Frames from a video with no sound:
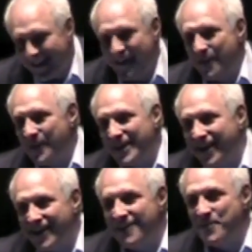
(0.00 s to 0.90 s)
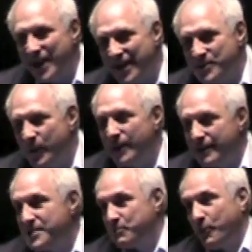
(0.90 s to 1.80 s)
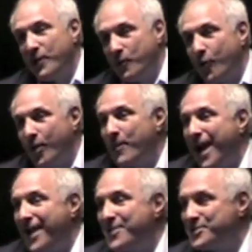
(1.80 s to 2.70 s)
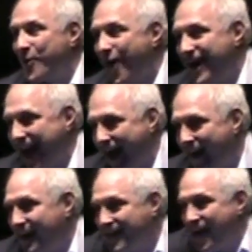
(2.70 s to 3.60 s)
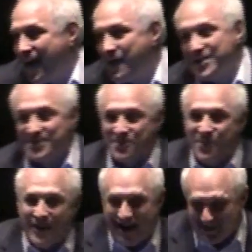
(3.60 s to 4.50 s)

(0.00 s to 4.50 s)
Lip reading: I don't know what that even means, but it's pretty cool to buy a used car now. I don't know. It wasn't cool when I